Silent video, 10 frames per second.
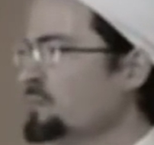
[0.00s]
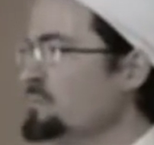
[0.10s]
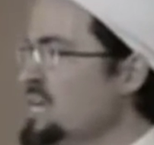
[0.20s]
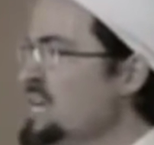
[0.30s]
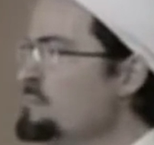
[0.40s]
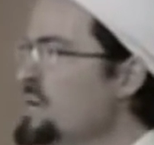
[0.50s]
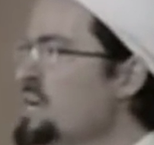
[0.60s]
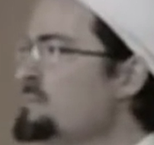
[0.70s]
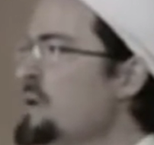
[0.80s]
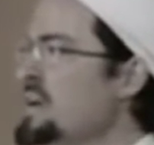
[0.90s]
Me,
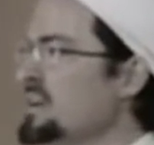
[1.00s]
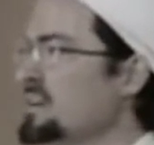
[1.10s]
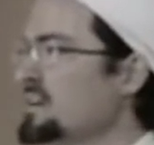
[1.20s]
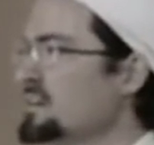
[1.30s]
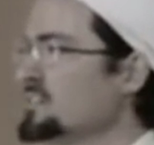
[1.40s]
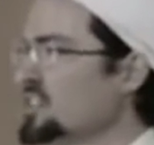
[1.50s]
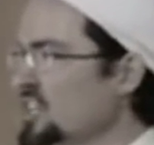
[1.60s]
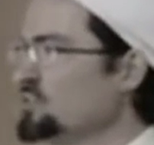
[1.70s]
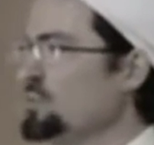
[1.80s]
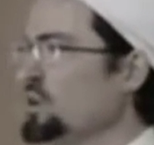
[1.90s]
me, me.
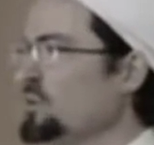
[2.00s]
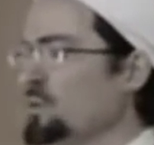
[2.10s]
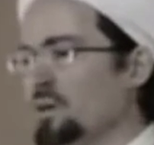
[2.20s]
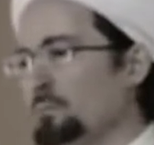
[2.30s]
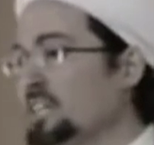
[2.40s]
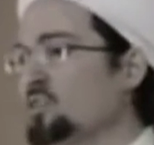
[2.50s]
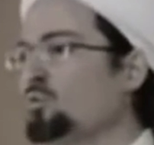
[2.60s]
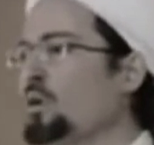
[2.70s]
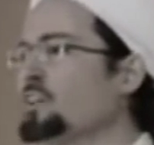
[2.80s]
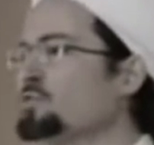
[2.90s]
6 billion people. It makes a
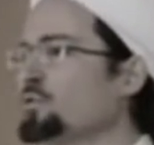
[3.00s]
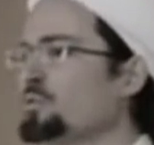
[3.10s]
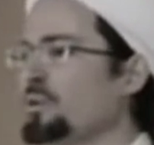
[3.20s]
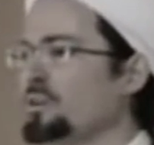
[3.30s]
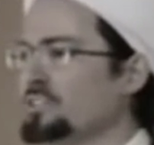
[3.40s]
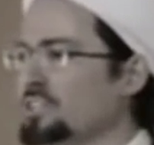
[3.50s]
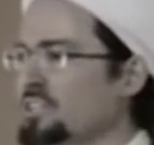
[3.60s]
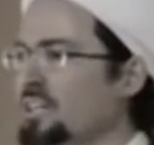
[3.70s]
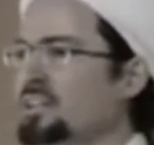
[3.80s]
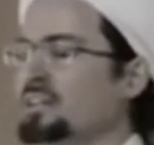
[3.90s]
wonderful world,
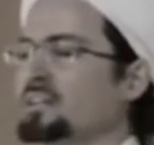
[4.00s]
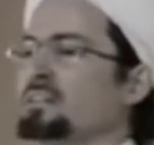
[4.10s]
doesn't it?